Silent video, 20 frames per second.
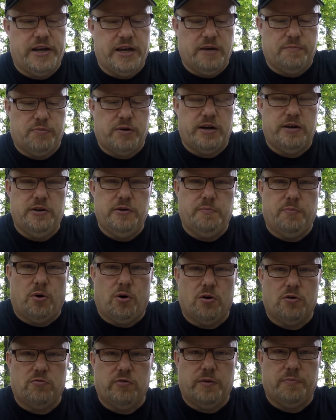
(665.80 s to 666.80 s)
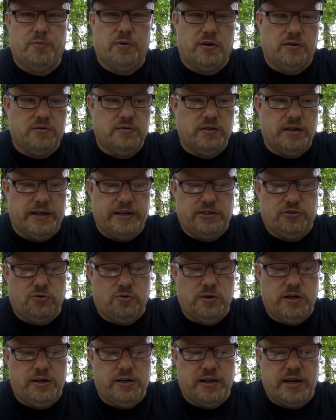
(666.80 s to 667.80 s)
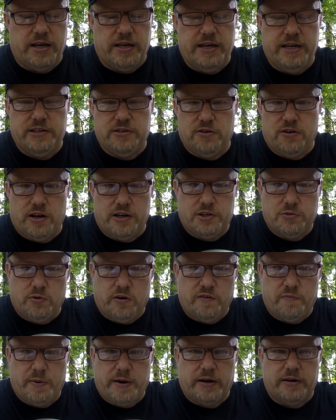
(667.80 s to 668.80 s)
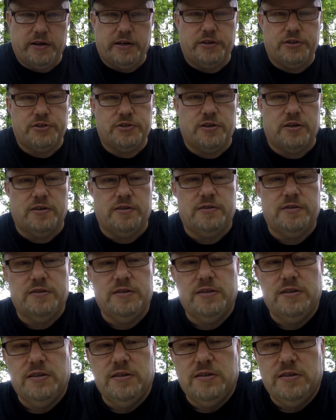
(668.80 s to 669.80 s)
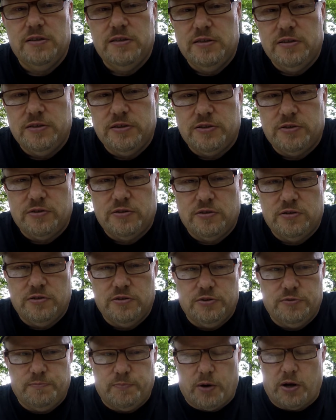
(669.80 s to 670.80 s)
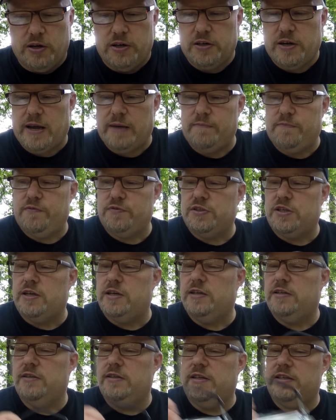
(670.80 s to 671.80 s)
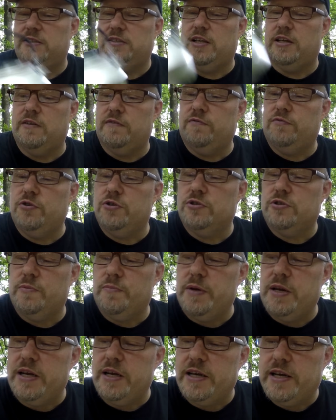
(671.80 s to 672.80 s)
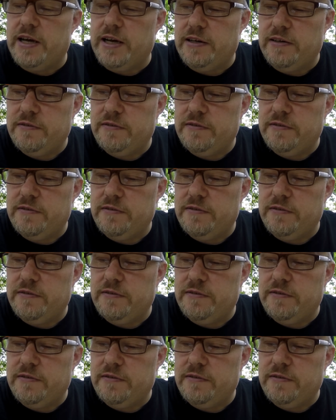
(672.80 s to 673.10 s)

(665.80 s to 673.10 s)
a brand new pot gripper, and it's all in there, and these are like £12 each. So buy the camp set instead of just the billy can.